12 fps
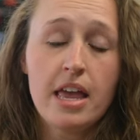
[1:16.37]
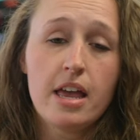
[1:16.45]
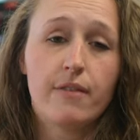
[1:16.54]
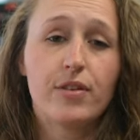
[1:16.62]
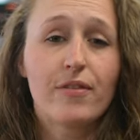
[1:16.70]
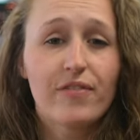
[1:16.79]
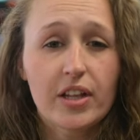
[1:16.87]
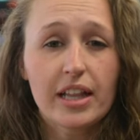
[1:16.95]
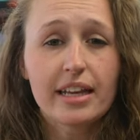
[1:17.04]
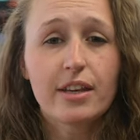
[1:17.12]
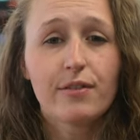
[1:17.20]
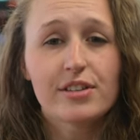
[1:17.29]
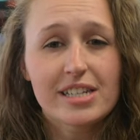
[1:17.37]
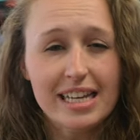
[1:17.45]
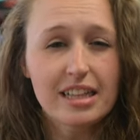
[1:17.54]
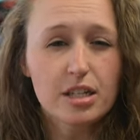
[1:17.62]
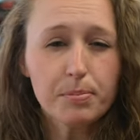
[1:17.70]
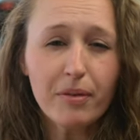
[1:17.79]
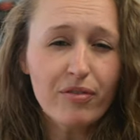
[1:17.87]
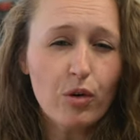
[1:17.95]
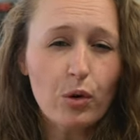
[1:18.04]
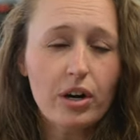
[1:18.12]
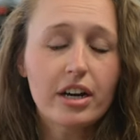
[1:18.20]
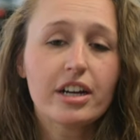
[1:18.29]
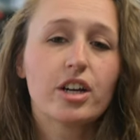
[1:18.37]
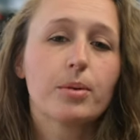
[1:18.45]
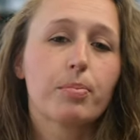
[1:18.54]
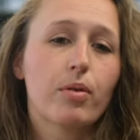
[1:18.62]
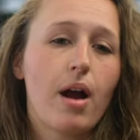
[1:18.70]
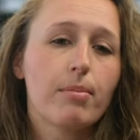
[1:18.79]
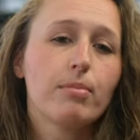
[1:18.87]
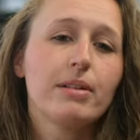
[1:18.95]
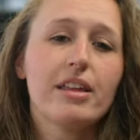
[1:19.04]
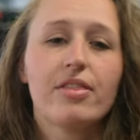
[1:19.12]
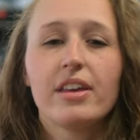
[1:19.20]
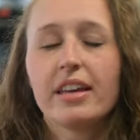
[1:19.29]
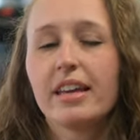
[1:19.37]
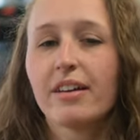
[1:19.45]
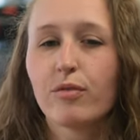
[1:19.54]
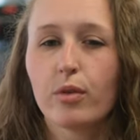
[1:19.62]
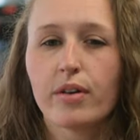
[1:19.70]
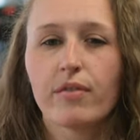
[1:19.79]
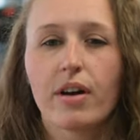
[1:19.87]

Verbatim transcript: If you feel like you've seen this before, you're probably thinking of one of